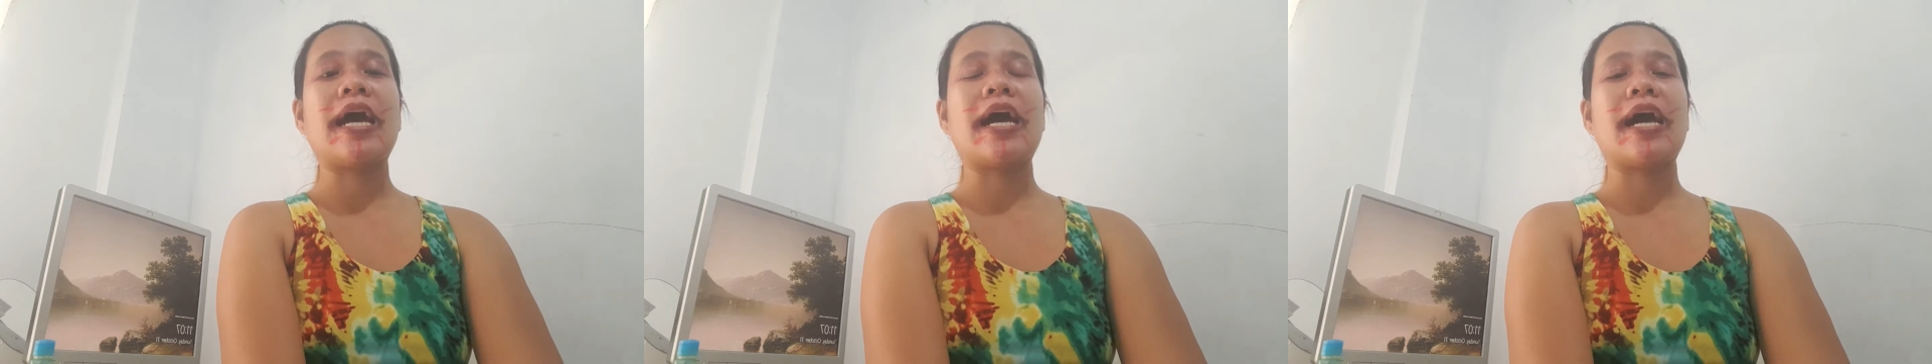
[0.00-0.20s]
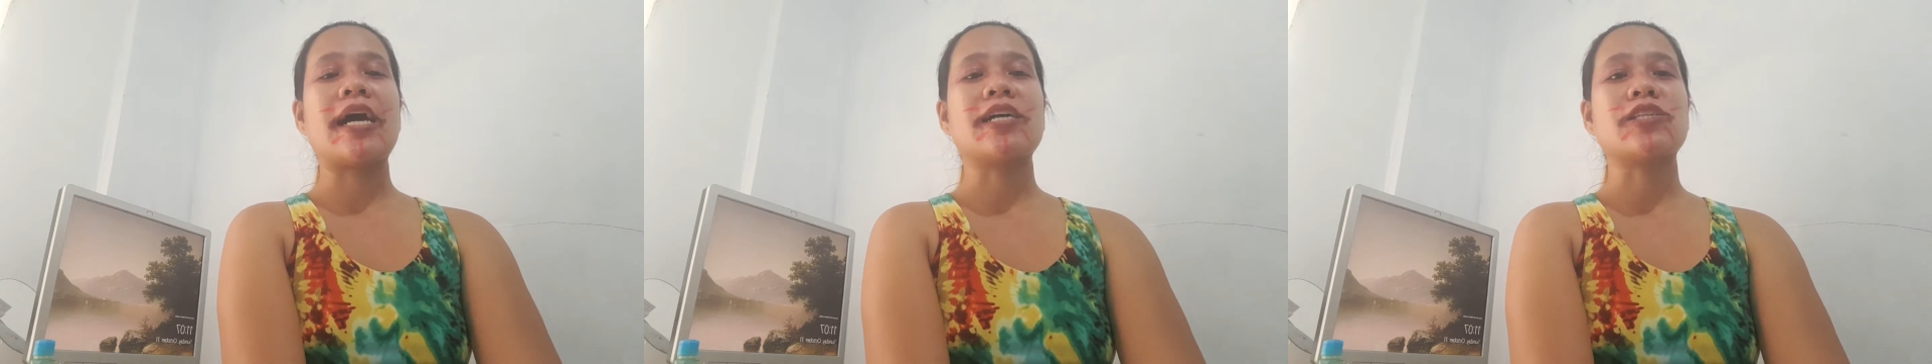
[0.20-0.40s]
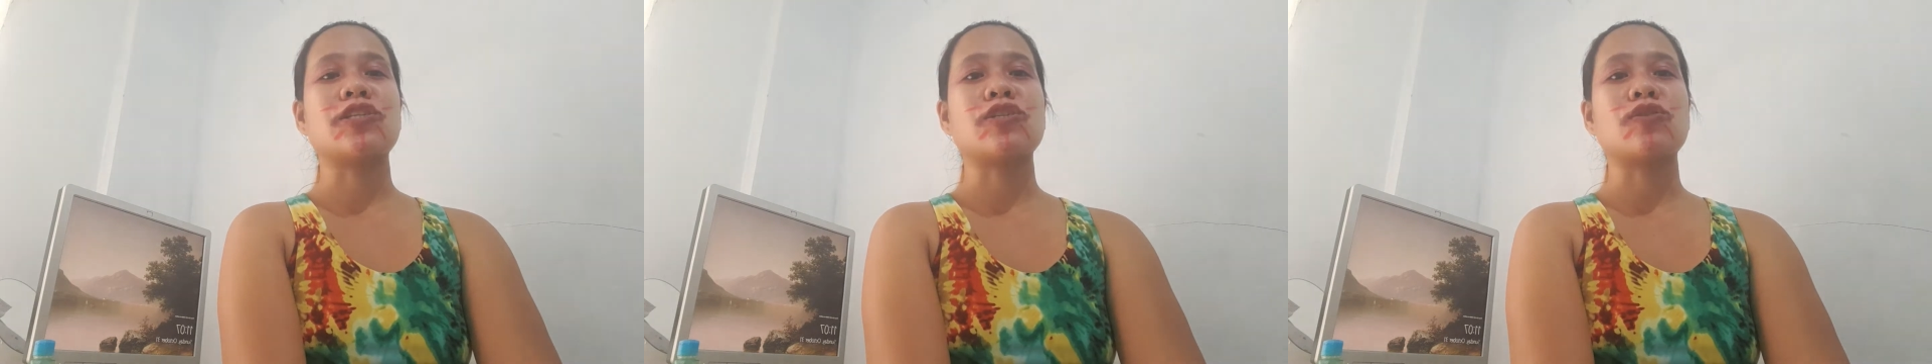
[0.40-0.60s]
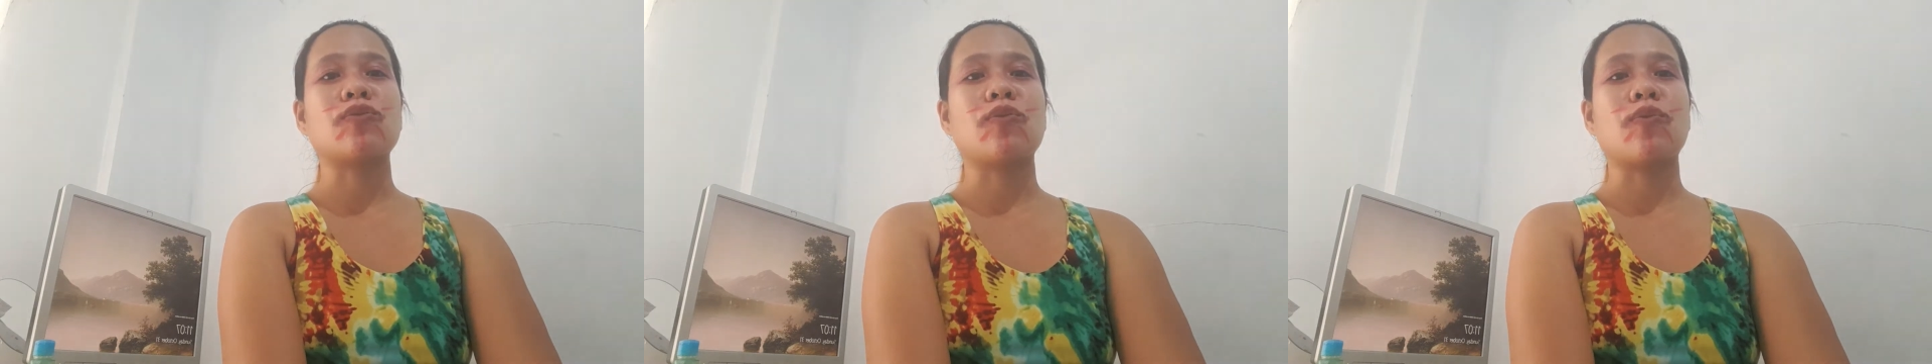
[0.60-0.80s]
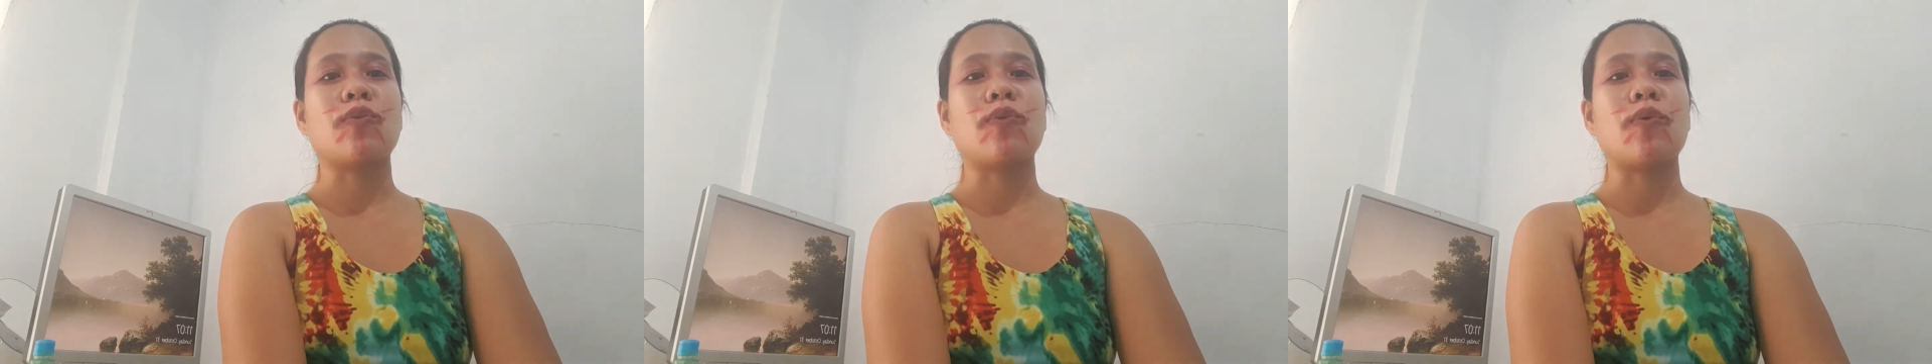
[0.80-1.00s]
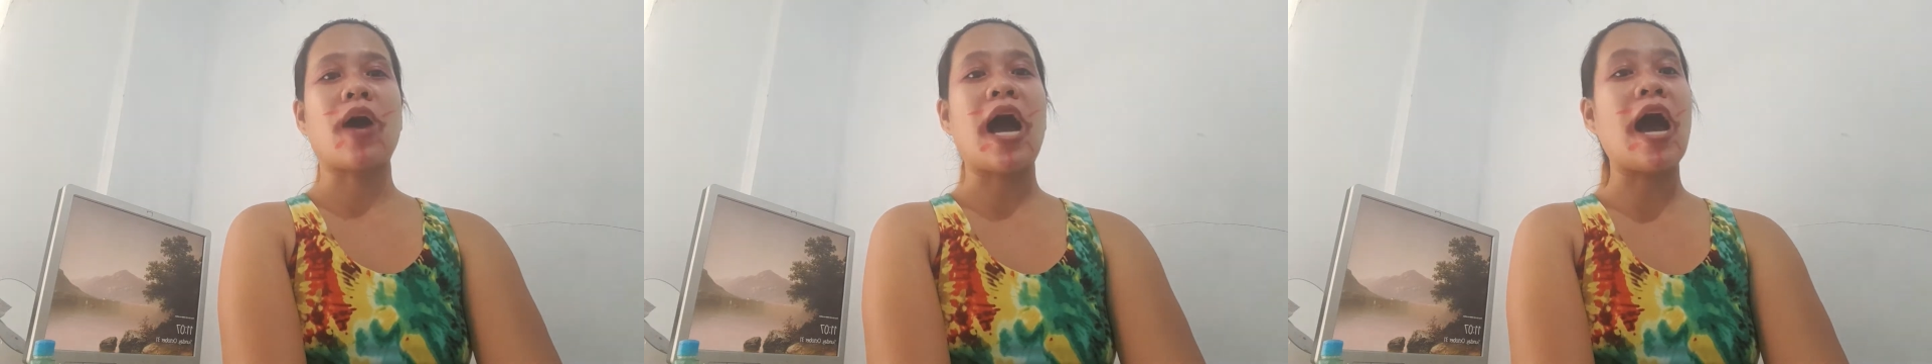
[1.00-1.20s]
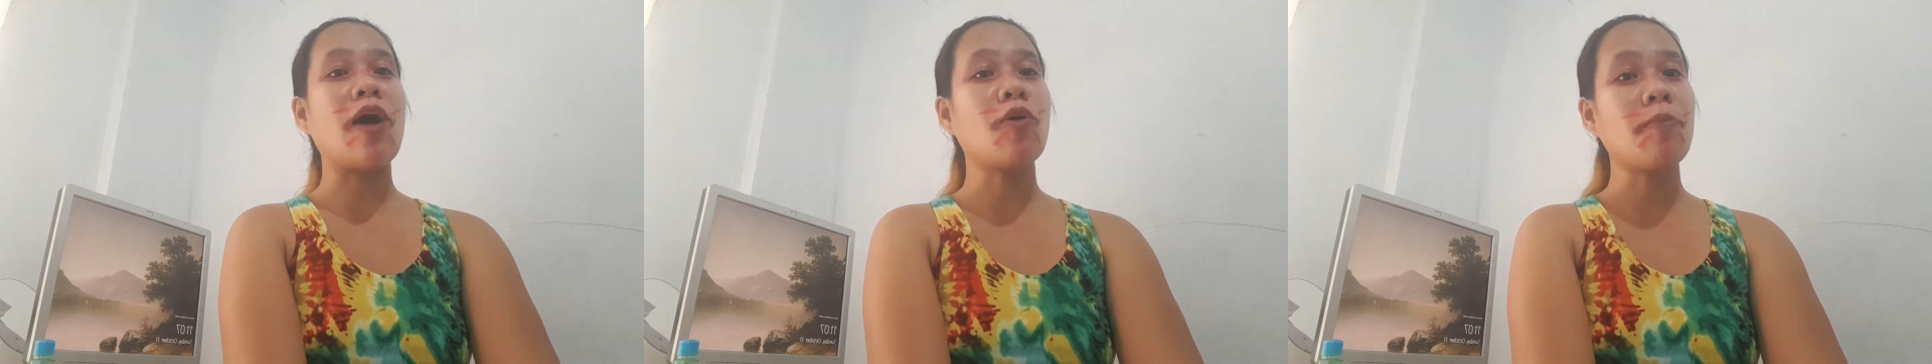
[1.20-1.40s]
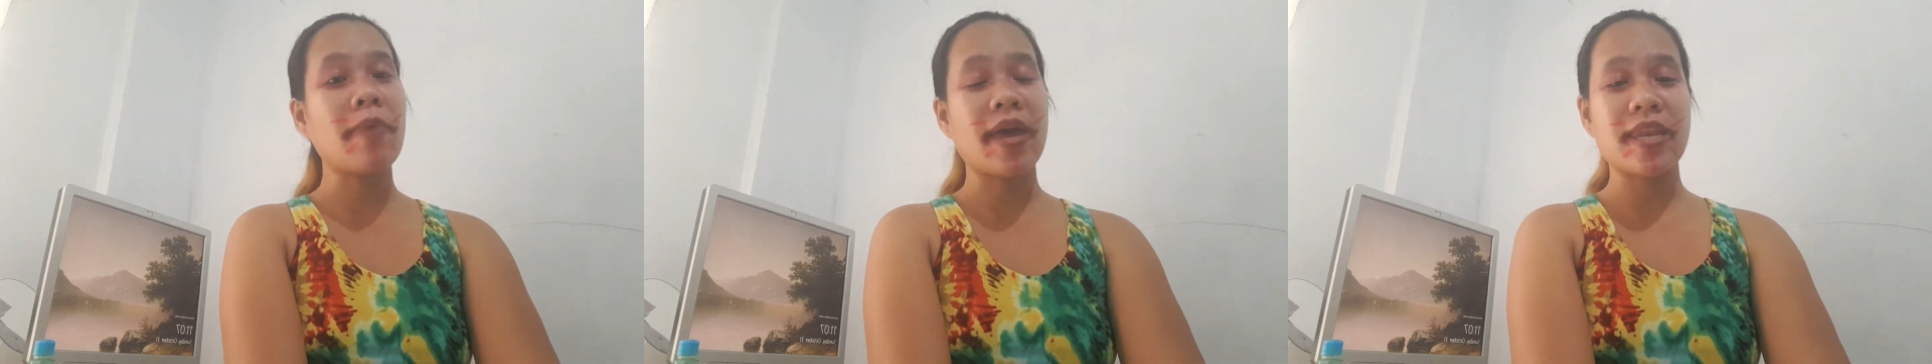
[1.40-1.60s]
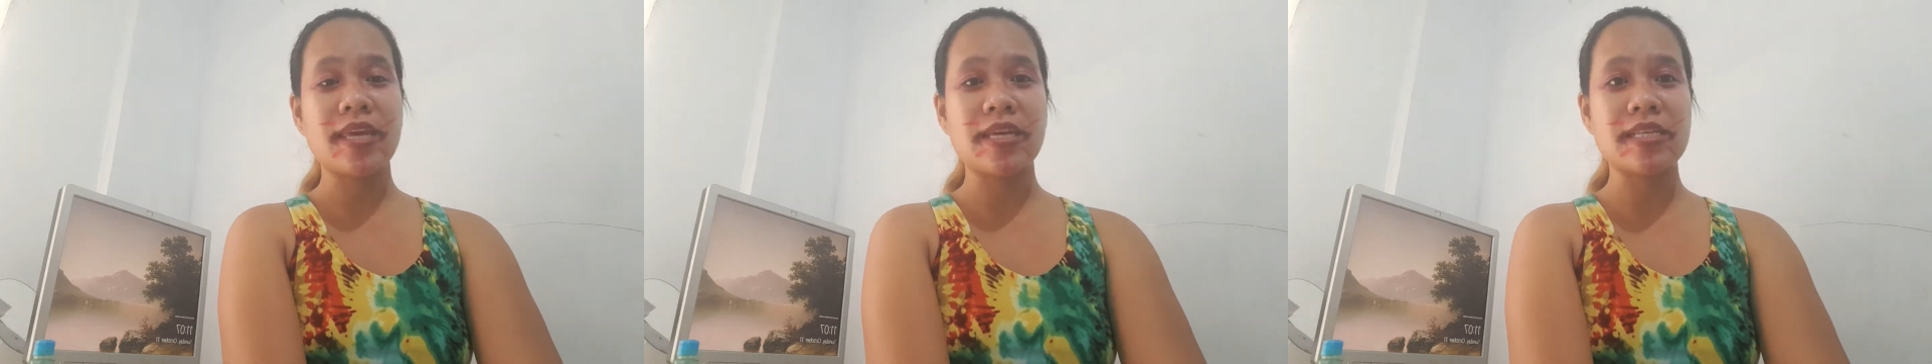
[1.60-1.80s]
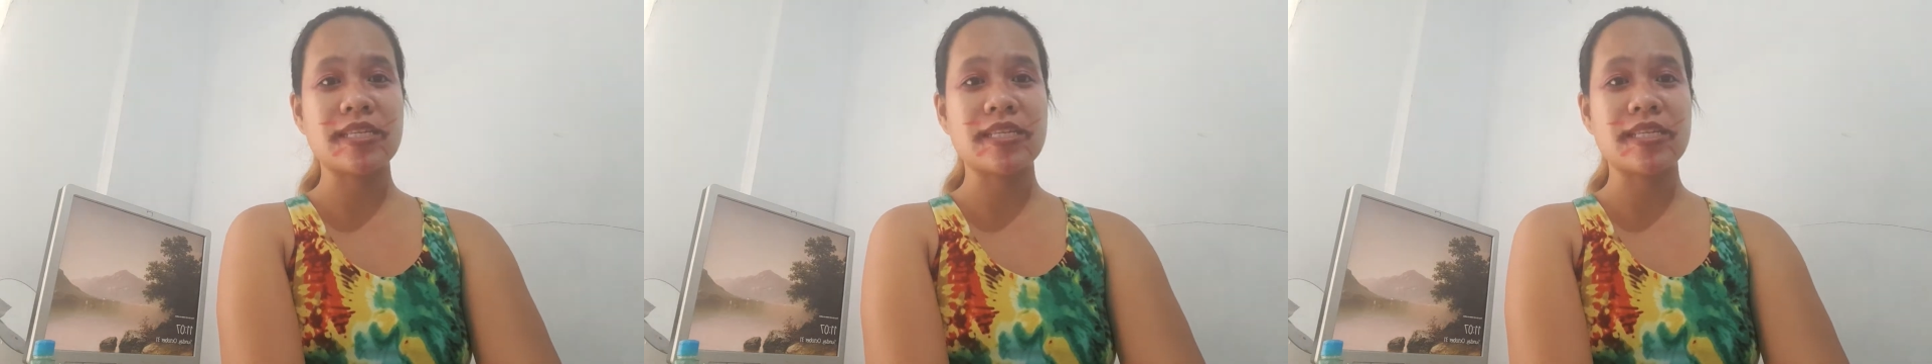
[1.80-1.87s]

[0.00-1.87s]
as to how many